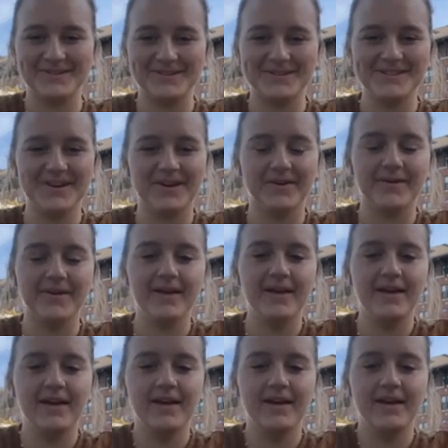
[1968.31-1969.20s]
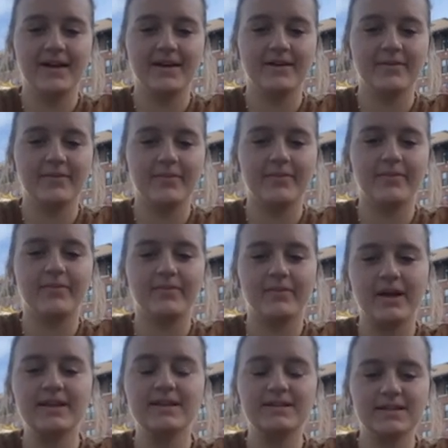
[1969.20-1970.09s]
So
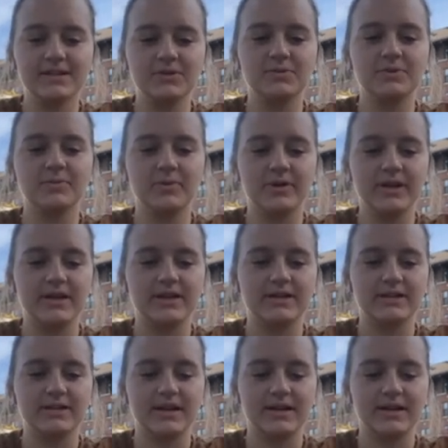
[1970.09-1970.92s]
my decision was pretty easy.